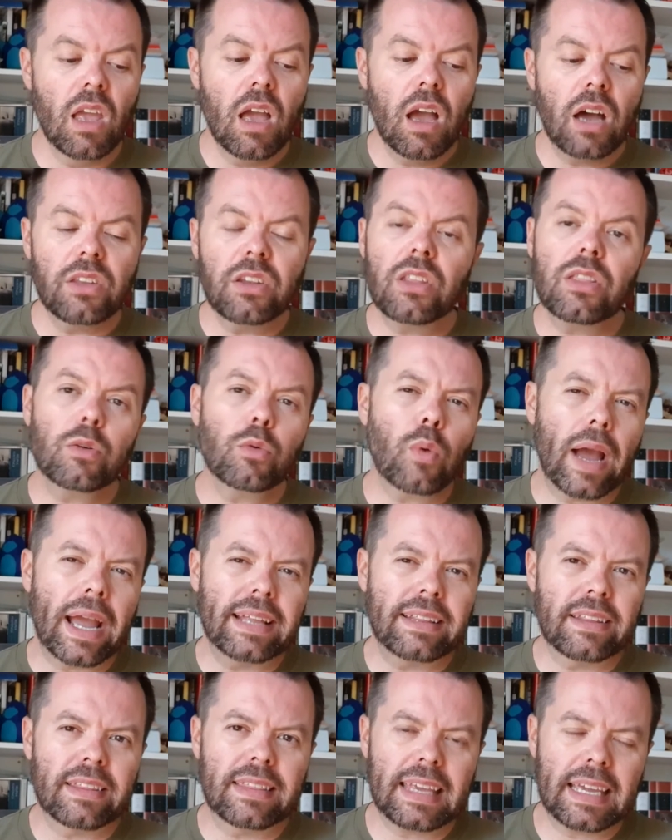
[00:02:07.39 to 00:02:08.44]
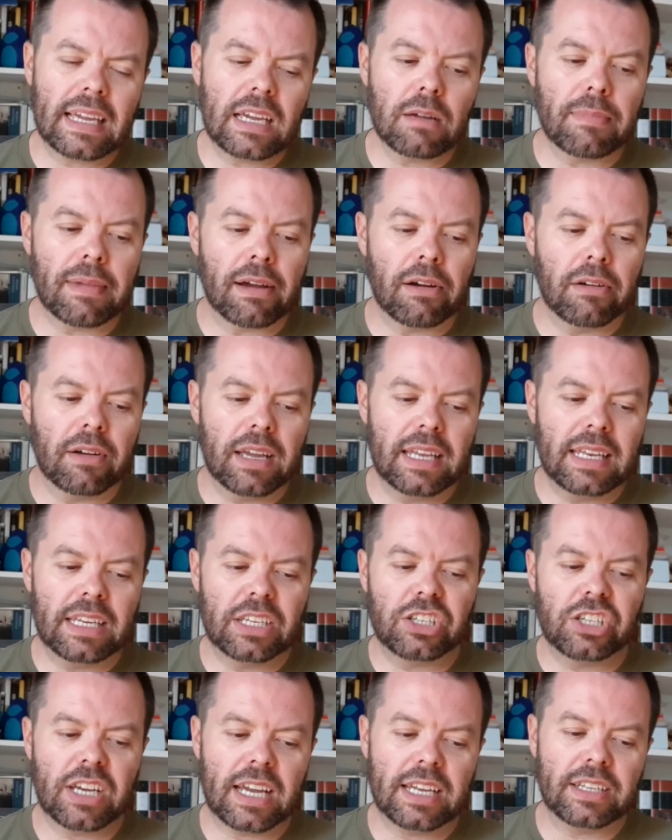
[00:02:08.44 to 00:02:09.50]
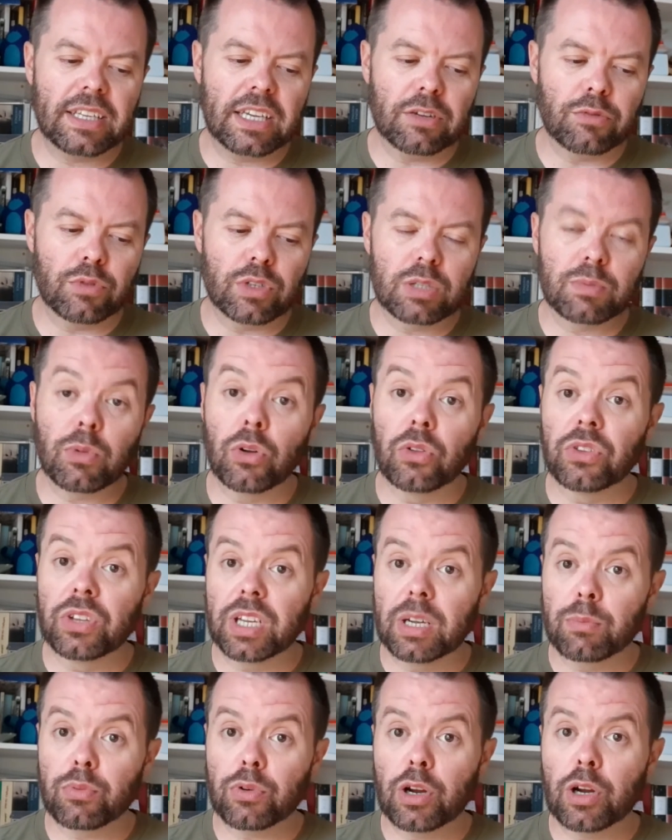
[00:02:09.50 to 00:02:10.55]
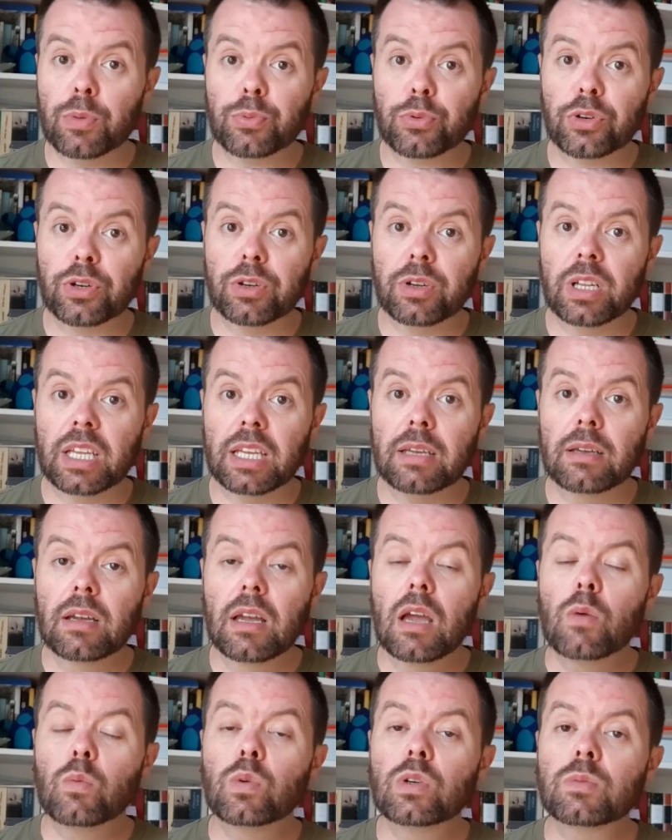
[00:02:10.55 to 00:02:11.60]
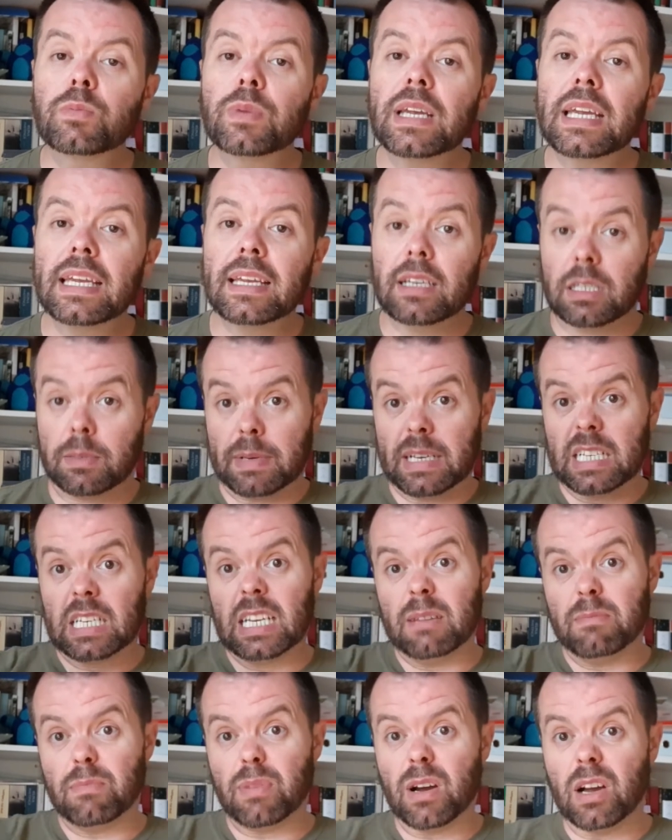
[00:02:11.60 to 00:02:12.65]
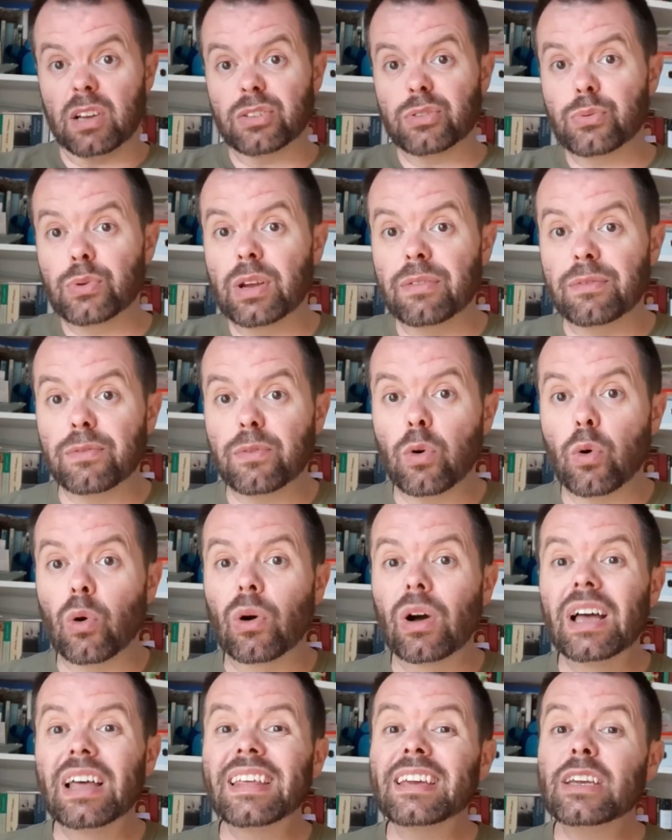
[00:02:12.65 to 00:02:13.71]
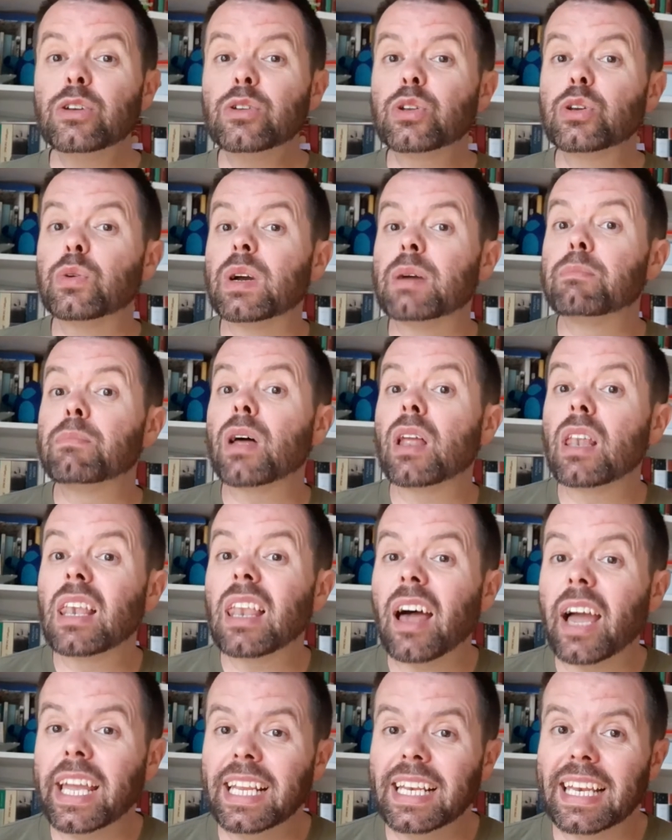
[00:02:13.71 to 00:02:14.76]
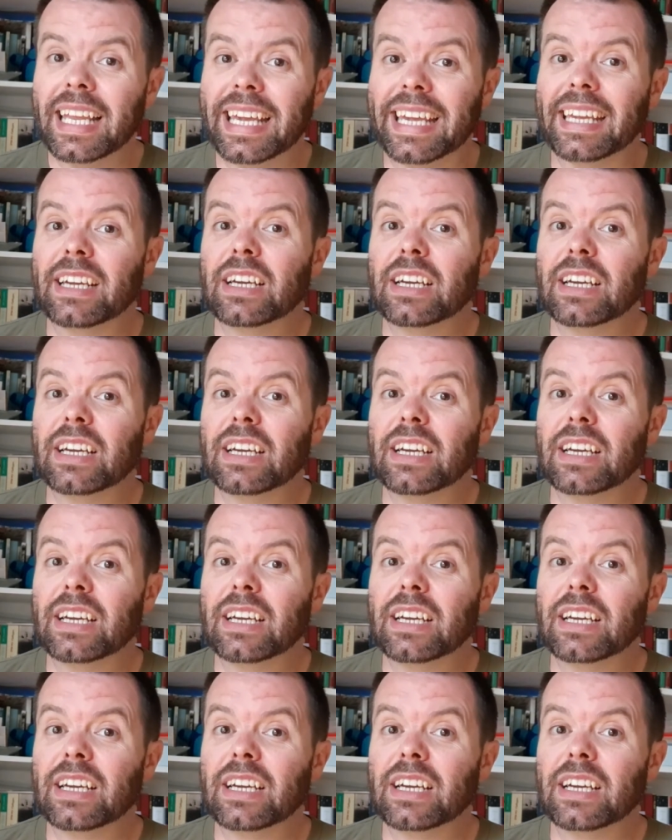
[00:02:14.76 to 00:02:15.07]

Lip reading: Another way to think about initiating and responding appropriately would be, especially in parts 3 and 4, that you do it politely.